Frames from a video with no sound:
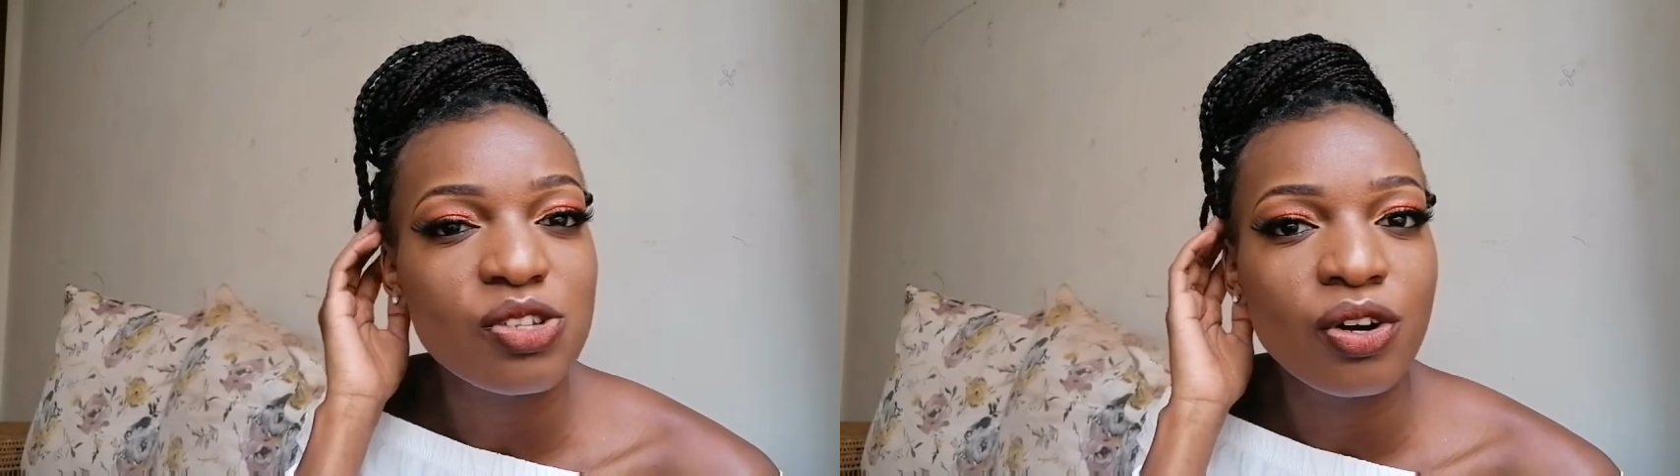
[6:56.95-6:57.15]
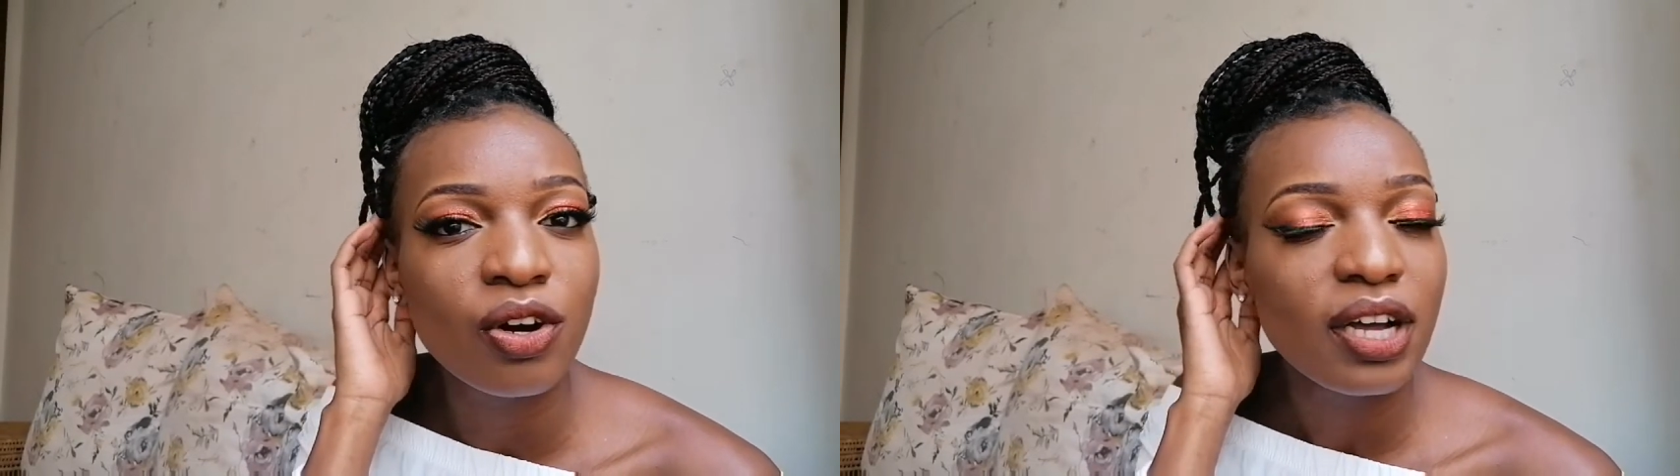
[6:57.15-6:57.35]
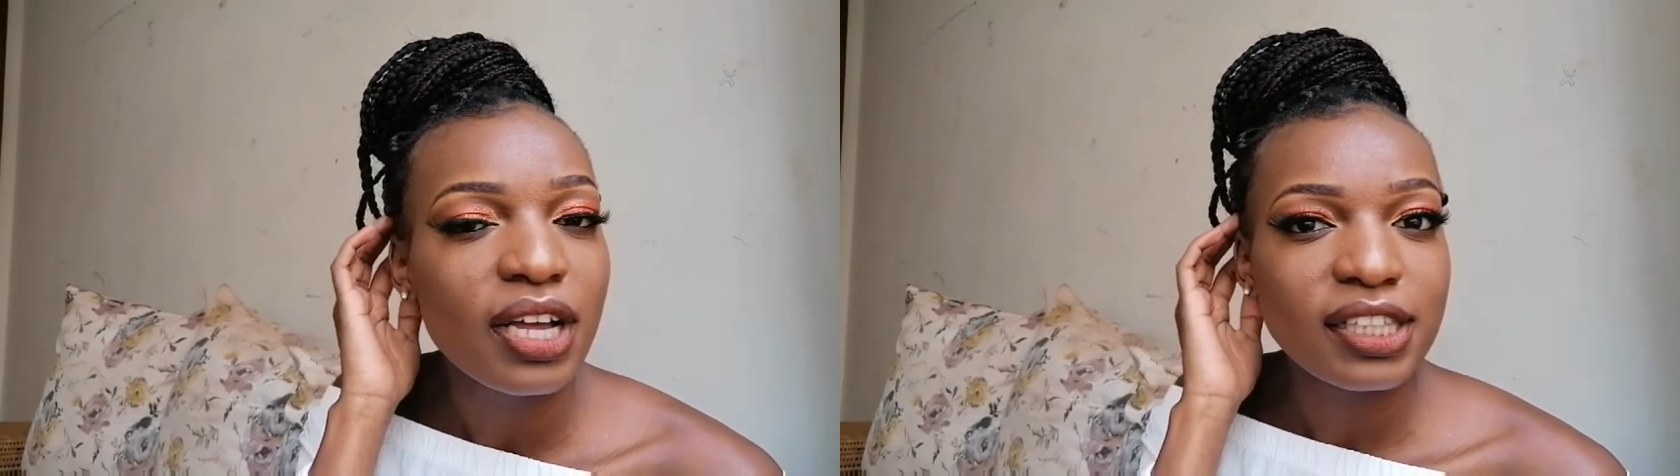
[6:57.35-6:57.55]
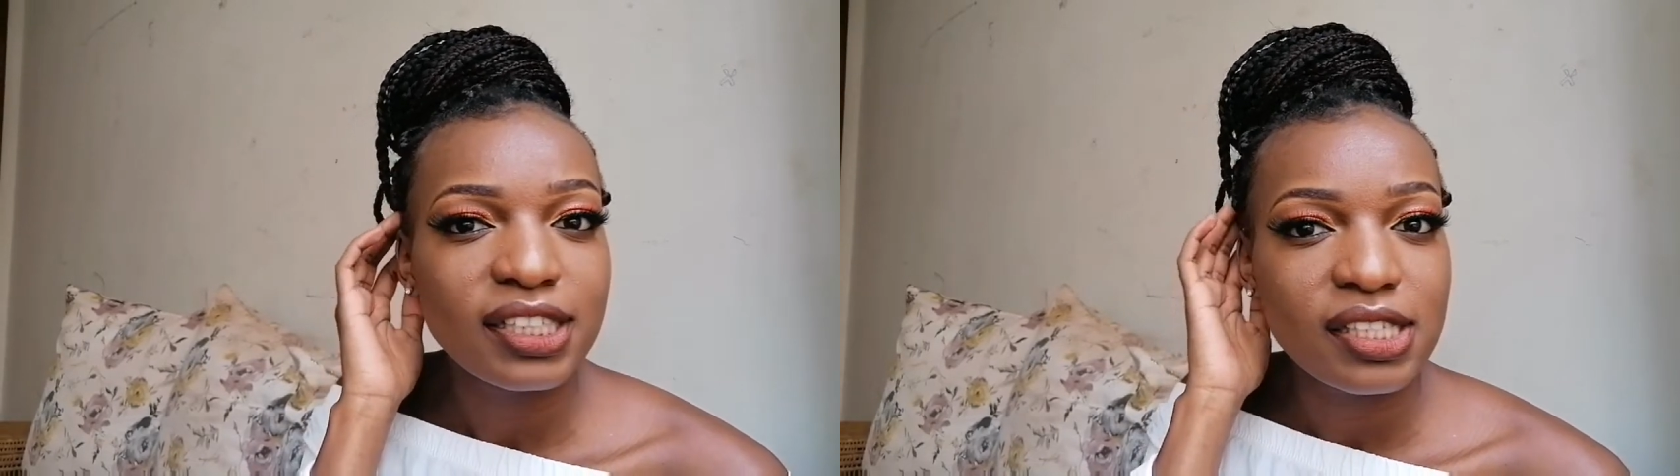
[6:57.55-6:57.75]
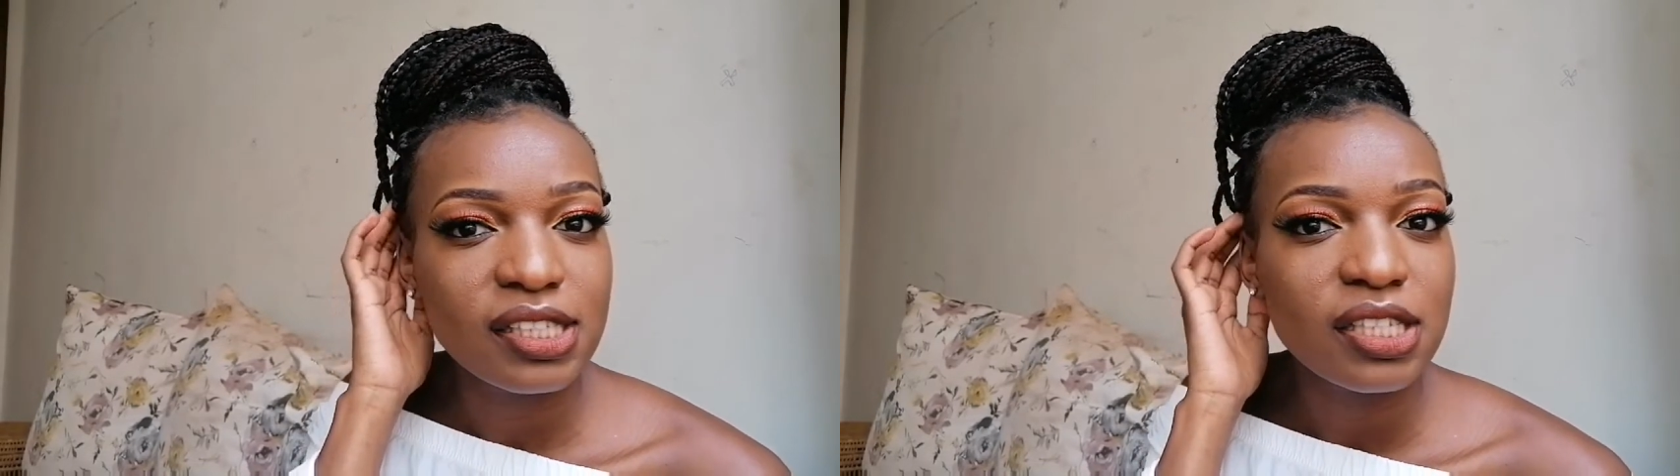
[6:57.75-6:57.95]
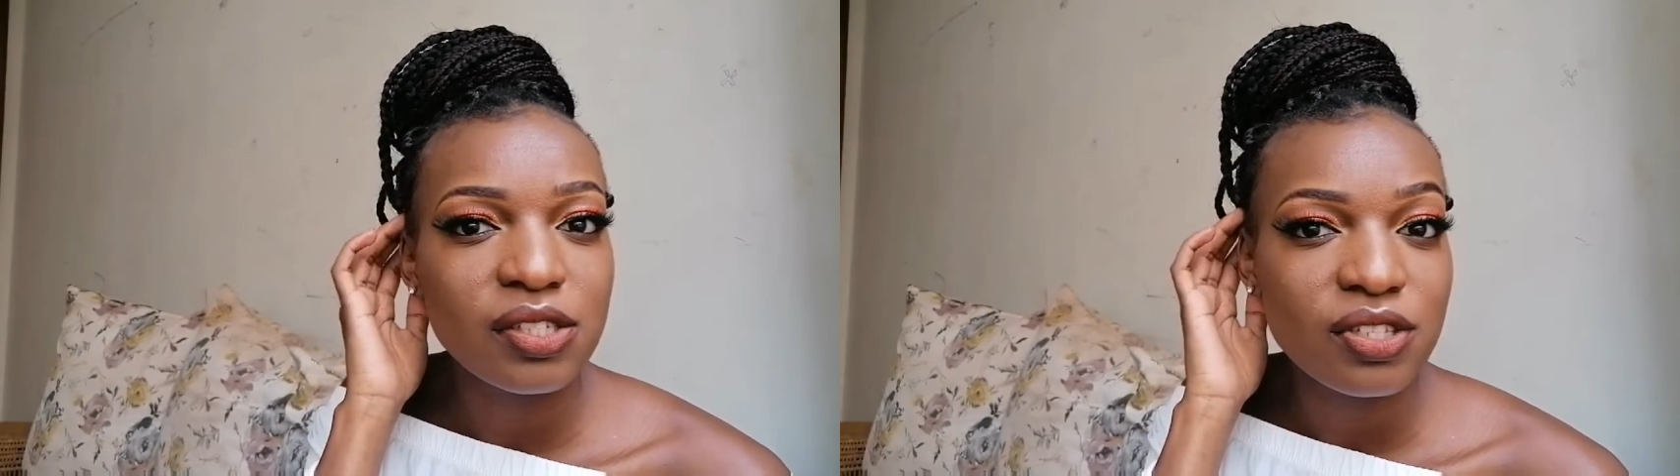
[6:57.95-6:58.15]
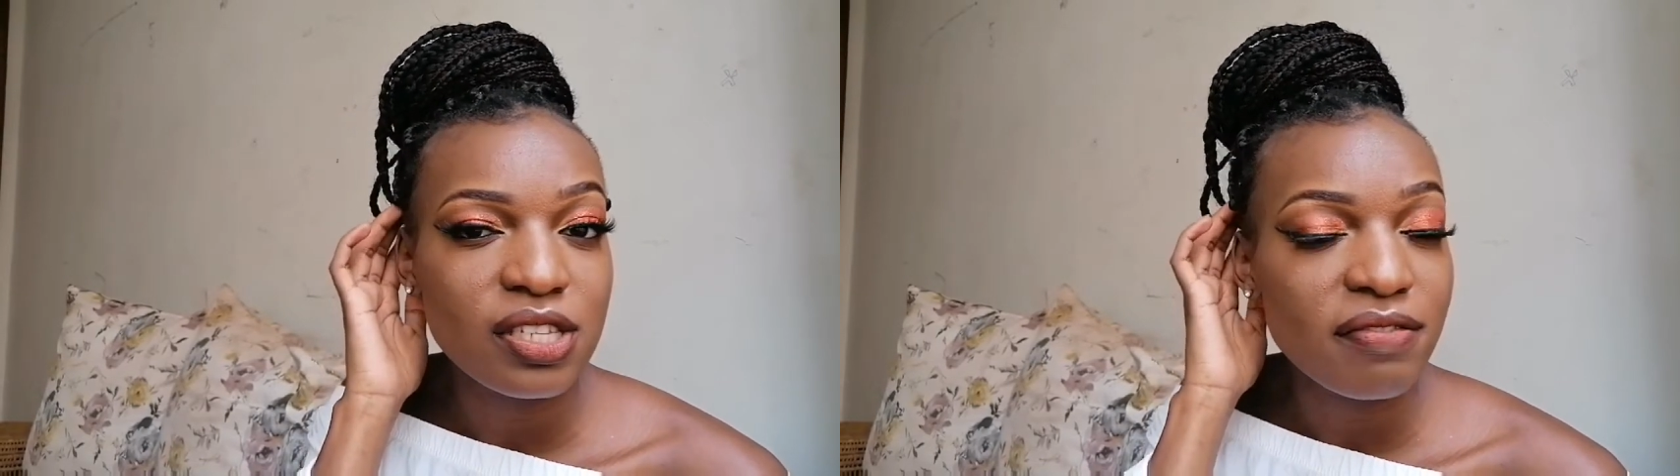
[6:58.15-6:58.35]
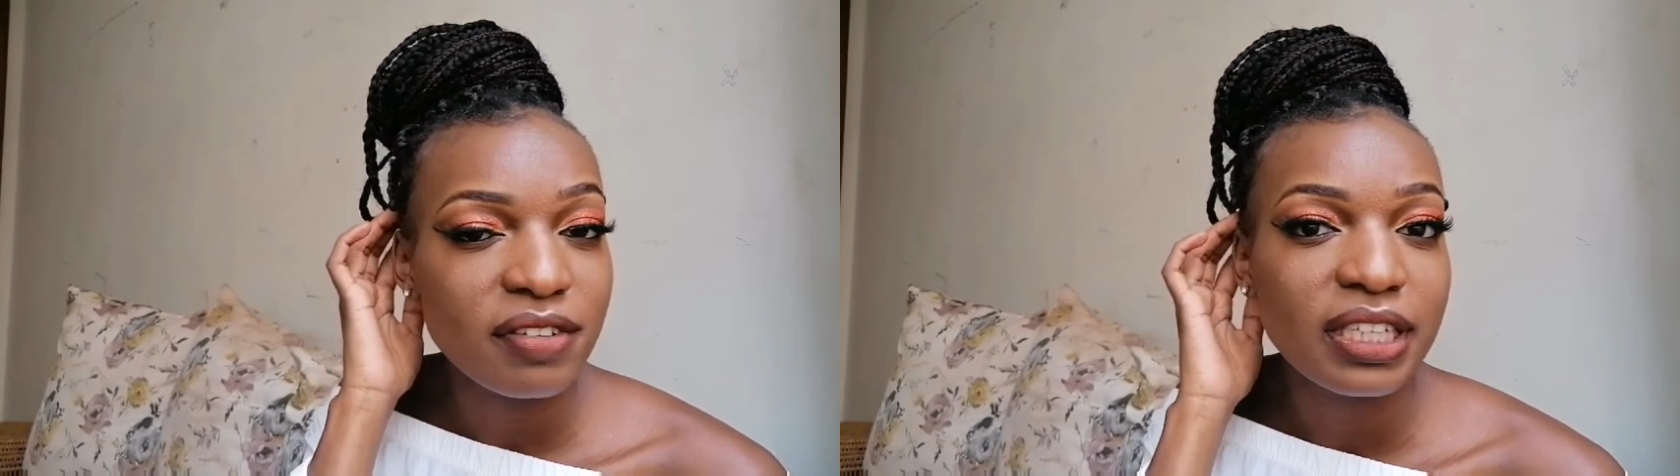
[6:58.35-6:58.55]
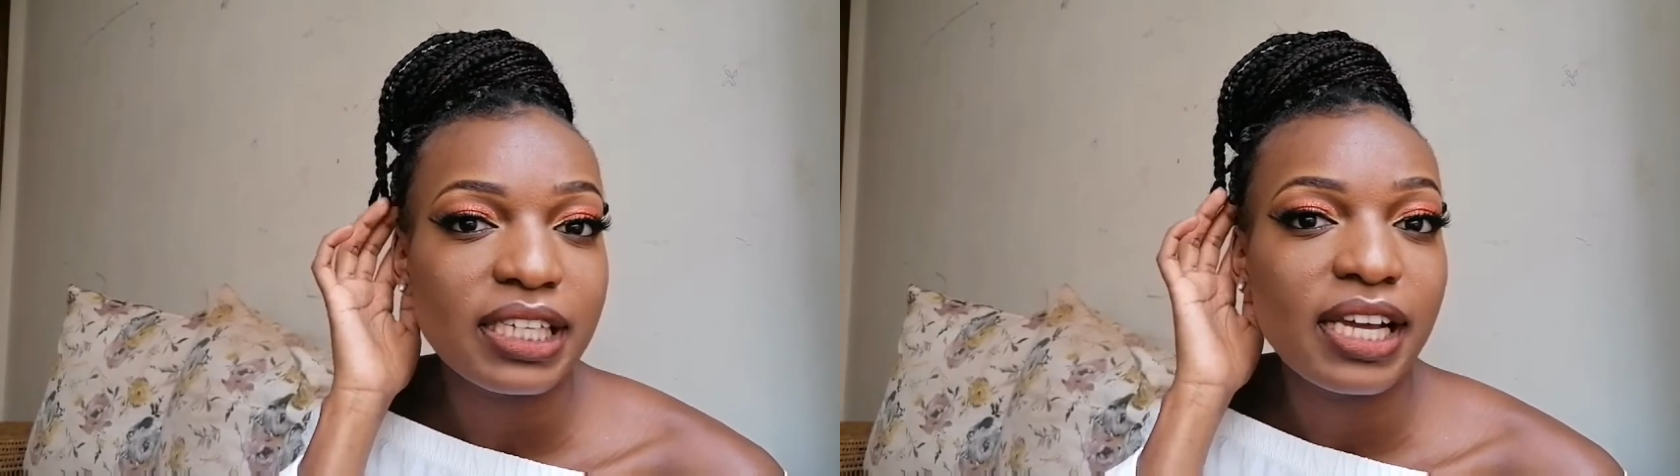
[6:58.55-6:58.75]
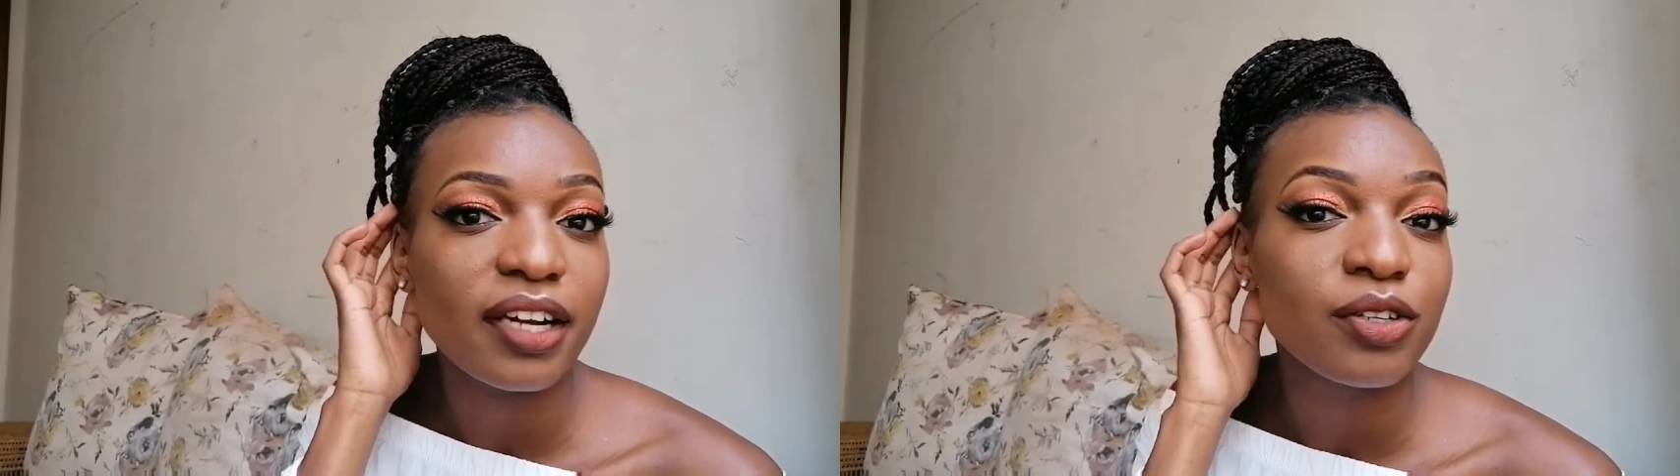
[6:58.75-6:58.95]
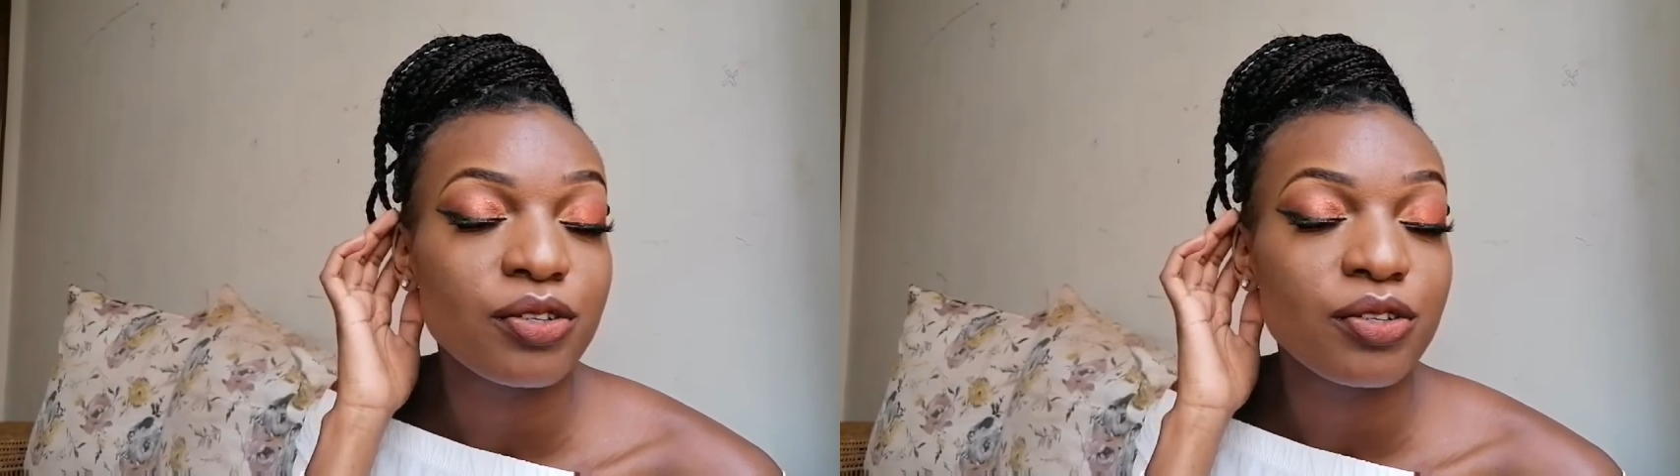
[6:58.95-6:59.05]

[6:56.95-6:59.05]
So this was definitely a